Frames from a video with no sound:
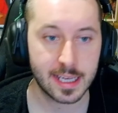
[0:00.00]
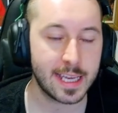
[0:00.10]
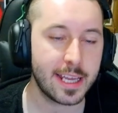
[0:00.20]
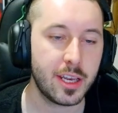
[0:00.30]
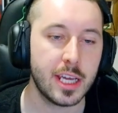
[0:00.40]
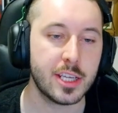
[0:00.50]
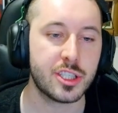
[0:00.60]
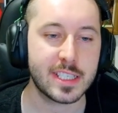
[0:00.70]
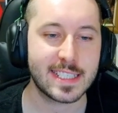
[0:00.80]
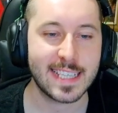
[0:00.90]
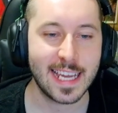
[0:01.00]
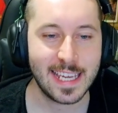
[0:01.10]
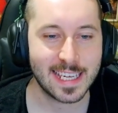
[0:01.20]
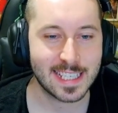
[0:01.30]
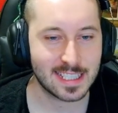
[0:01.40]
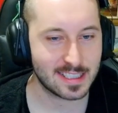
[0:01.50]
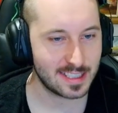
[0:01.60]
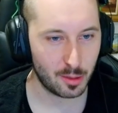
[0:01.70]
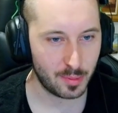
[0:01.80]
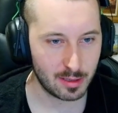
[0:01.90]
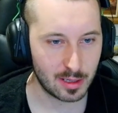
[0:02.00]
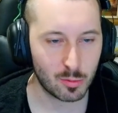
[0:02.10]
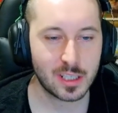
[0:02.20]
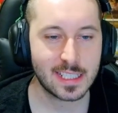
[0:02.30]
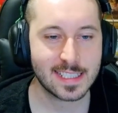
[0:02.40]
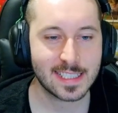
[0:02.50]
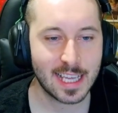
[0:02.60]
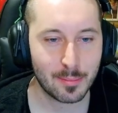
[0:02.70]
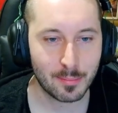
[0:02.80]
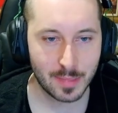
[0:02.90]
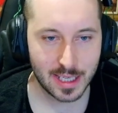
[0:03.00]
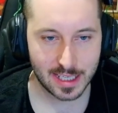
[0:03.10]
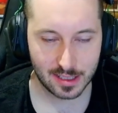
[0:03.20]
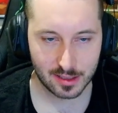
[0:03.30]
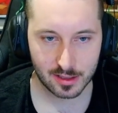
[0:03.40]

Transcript: Again, just saying it doesn't help anyone. What does that mean?